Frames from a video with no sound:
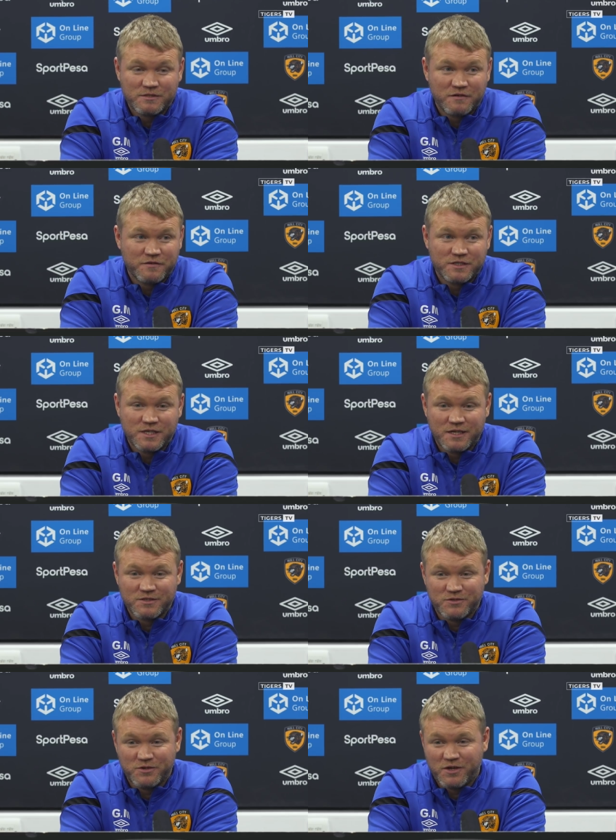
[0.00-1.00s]
Nothing's
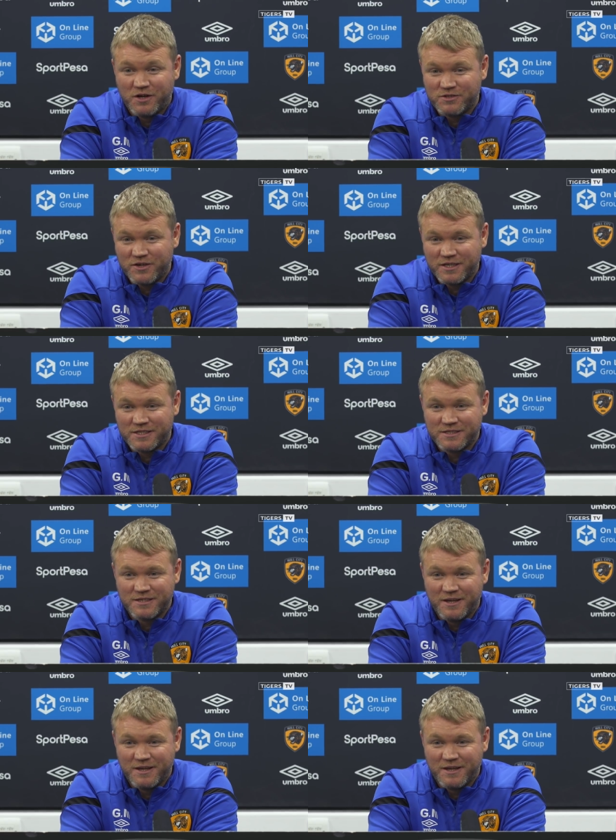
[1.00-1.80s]
changed on new contracts.